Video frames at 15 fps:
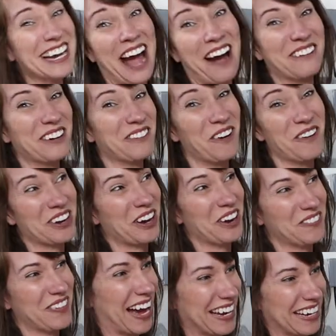Now it won't
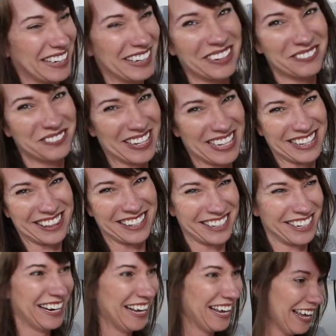go back up
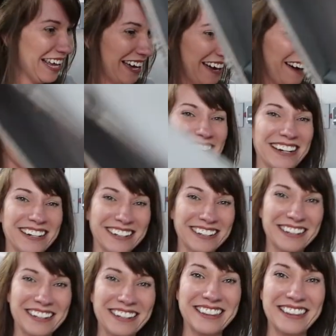either. All right,
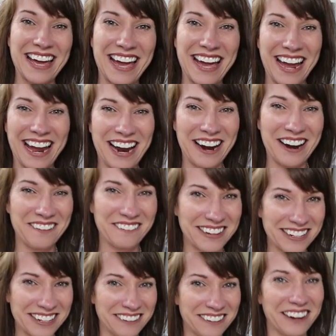there
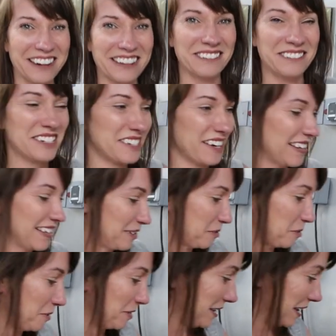we go. All right, let me try this one more